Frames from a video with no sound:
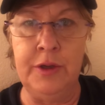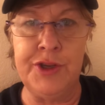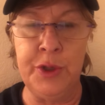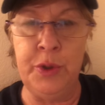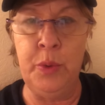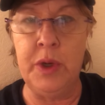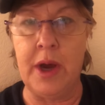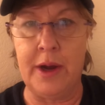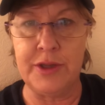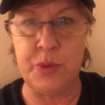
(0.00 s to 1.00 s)
do
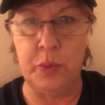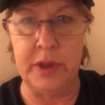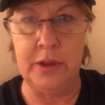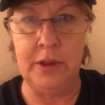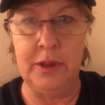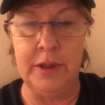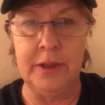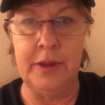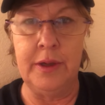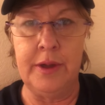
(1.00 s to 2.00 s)
God's will.
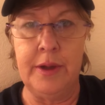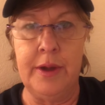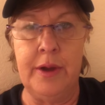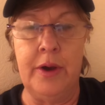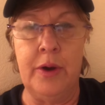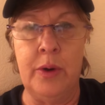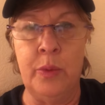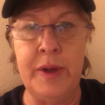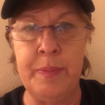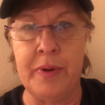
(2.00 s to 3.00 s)

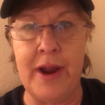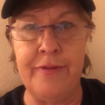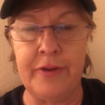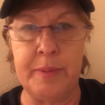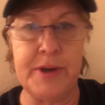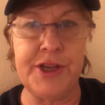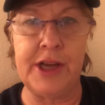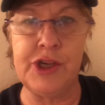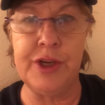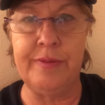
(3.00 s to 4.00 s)
We pray for the
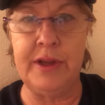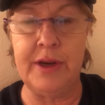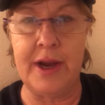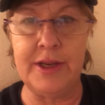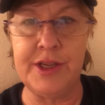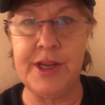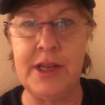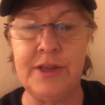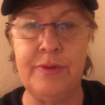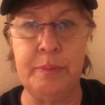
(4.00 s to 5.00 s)
protection of the United
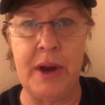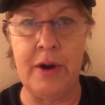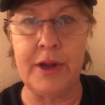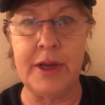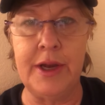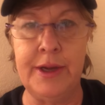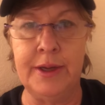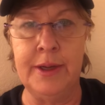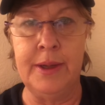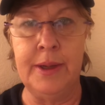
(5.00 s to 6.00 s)
States of America.
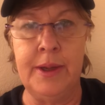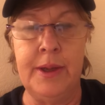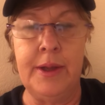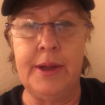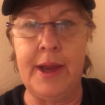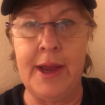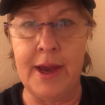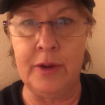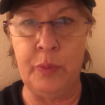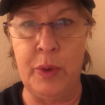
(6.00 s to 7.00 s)

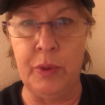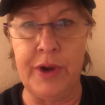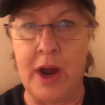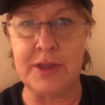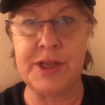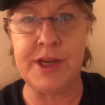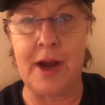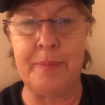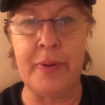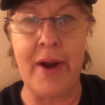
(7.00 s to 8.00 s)
And we will not
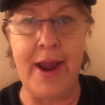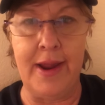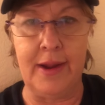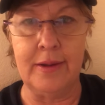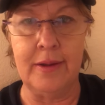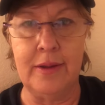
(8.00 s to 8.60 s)
stop praying.